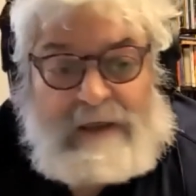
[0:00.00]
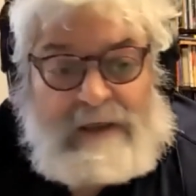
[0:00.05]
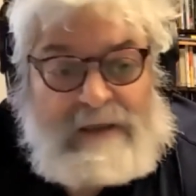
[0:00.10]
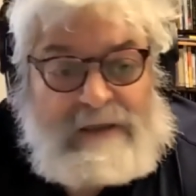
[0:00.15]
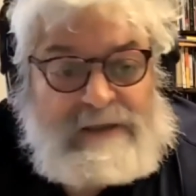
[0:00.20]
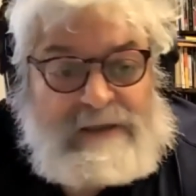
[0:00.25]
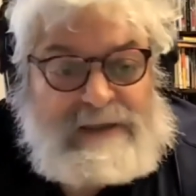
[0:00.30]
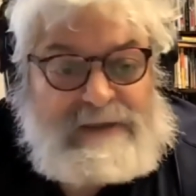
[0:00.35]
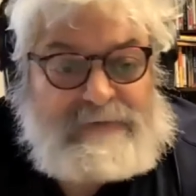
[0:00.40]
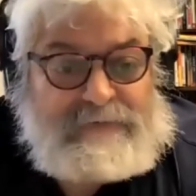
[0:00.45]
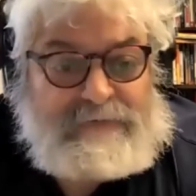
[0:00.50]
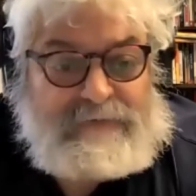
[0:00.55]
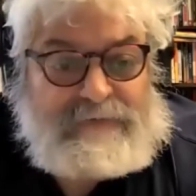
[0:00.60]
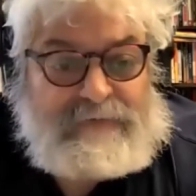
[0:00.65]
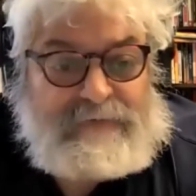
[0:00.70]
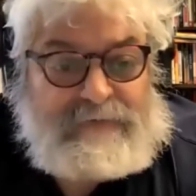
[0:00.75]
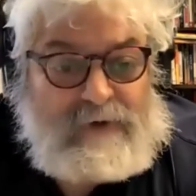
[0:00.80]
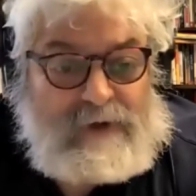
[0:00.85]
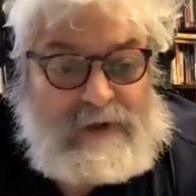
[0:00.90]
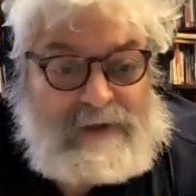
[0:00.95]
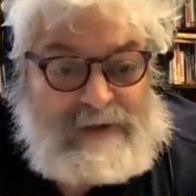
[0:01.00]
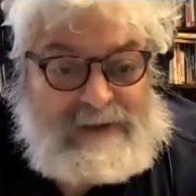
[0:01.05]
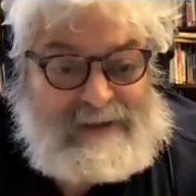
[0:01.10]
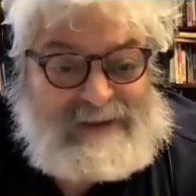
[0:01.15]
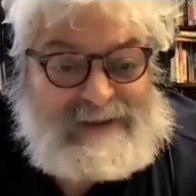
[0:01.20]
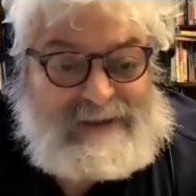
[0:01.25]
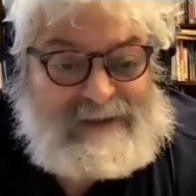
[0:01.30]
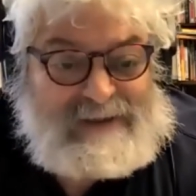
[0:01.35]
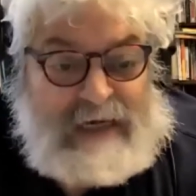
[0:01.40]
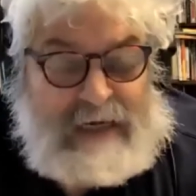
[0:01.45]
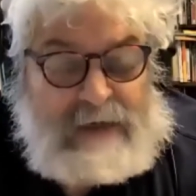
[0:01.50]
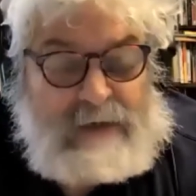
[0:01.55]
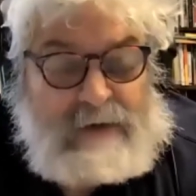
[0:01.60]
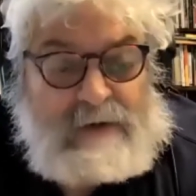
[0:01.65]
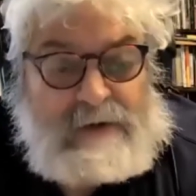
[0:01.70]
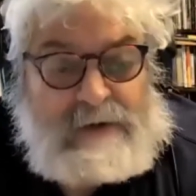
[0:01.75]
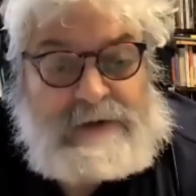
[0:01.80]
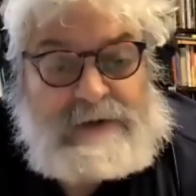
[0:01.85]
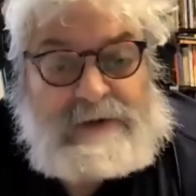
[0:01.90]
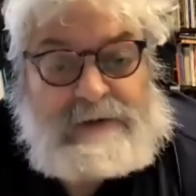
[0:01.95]
these
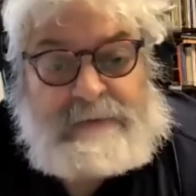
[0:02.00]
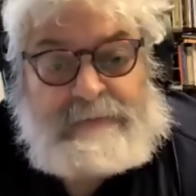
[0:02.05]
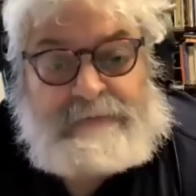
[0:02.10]
stakeholders.